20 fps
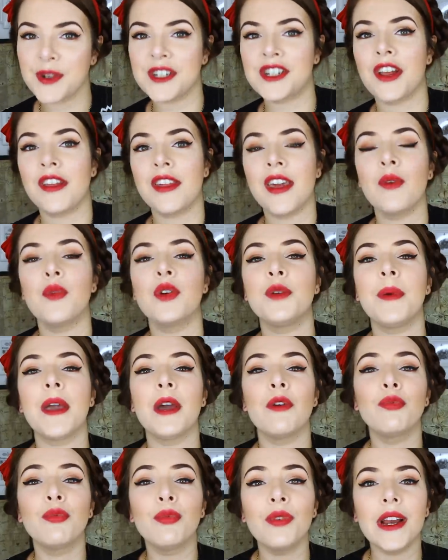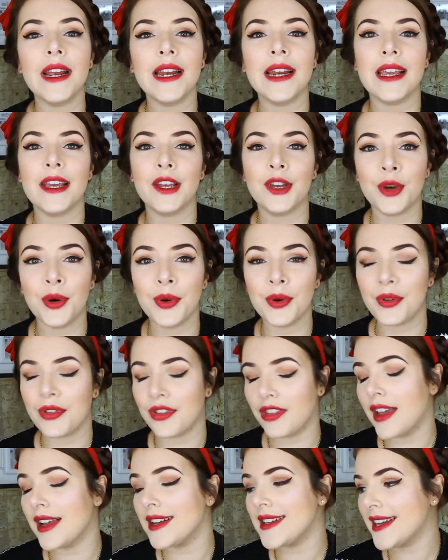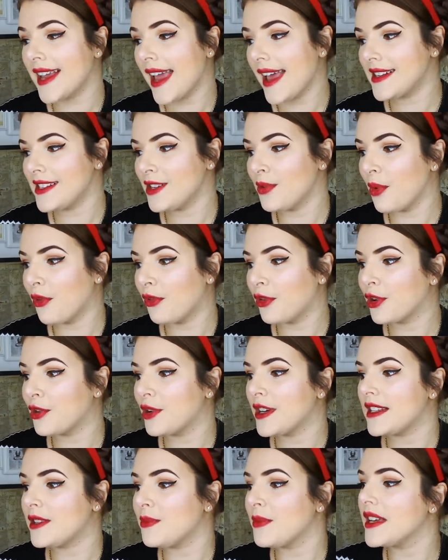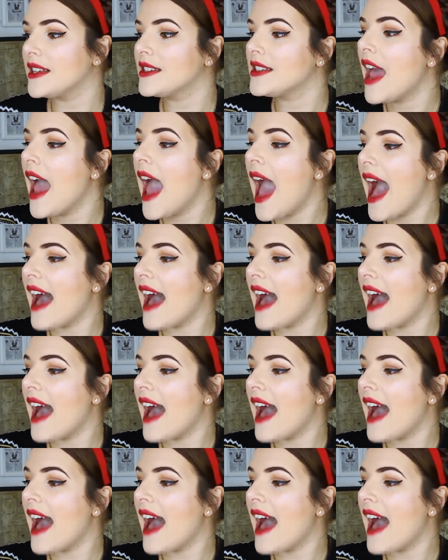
which I think would be a really cool thing to get someone for Christmas.